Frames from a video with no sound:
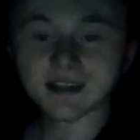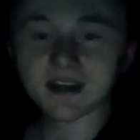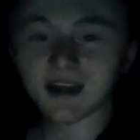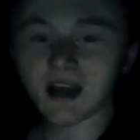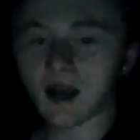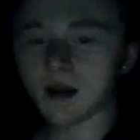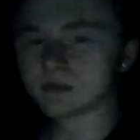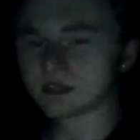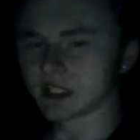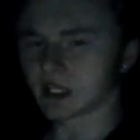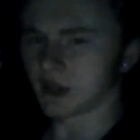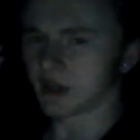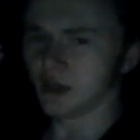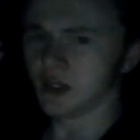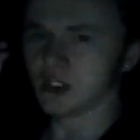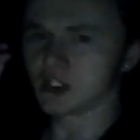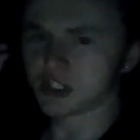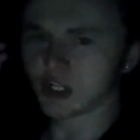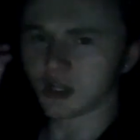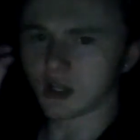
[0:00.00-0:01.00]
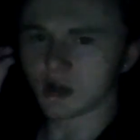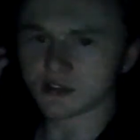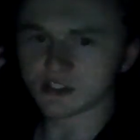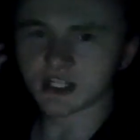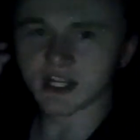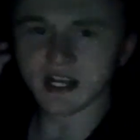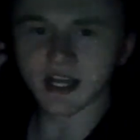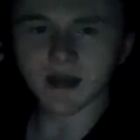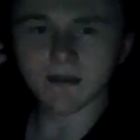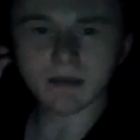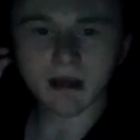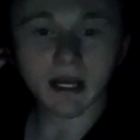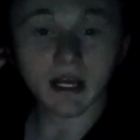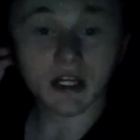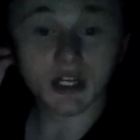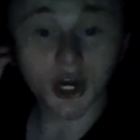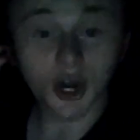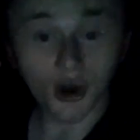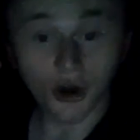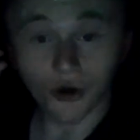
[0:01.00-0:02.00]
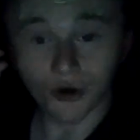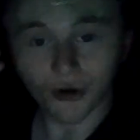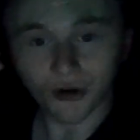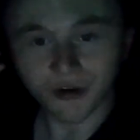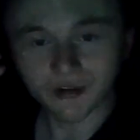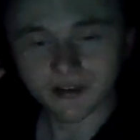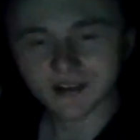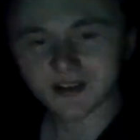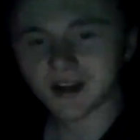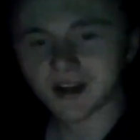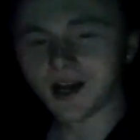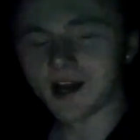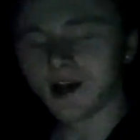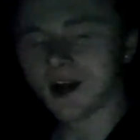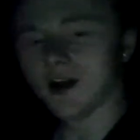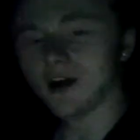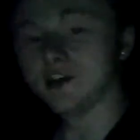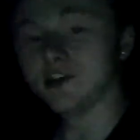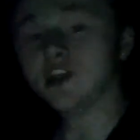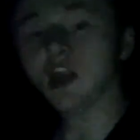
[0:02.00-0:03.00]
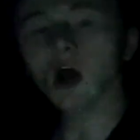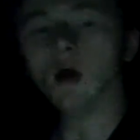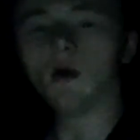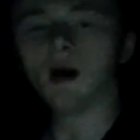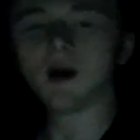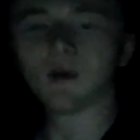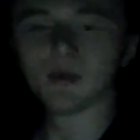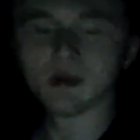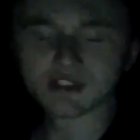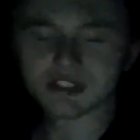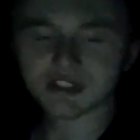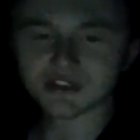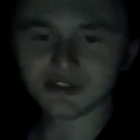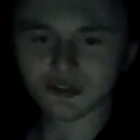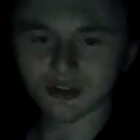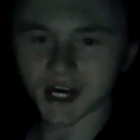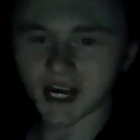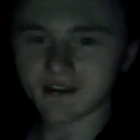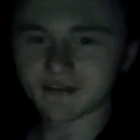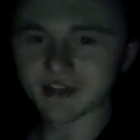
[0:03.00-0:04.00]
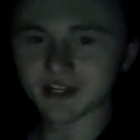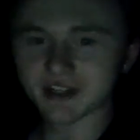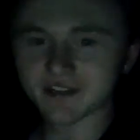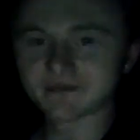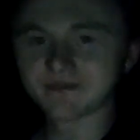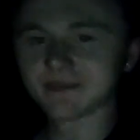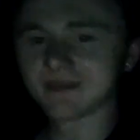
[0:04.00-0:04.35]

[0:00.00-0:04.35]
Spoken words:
was like this close to getting hit by a car. No, I wasn't driving.